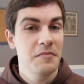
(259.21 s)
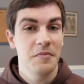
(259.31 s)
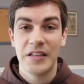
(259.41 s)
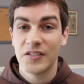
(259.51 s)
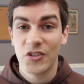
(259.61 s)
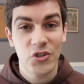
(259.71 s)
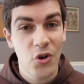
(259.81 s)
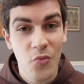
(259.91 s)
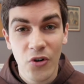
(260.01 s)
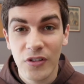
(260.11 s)
It means to
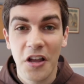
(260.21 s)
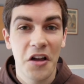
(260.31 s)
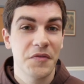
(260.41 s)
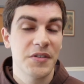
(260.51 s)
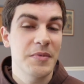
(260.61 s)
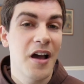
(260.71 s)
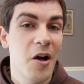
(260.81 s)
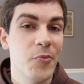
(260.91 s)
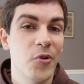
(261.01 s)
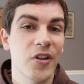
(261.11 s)
show more love, to be
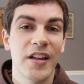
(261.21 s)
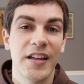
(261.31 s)
humble,